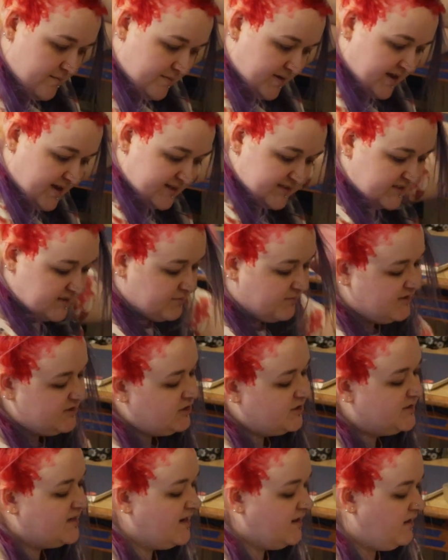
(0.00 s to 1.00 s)
Because as much
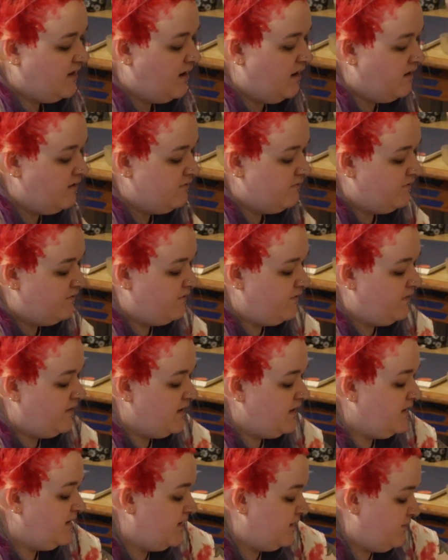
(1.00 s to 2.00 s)
as I love
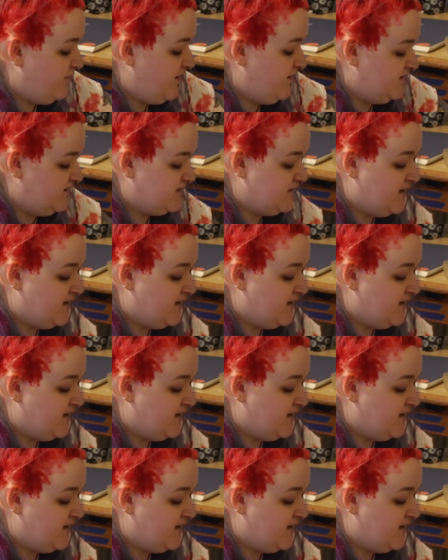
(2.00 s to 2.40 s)
literary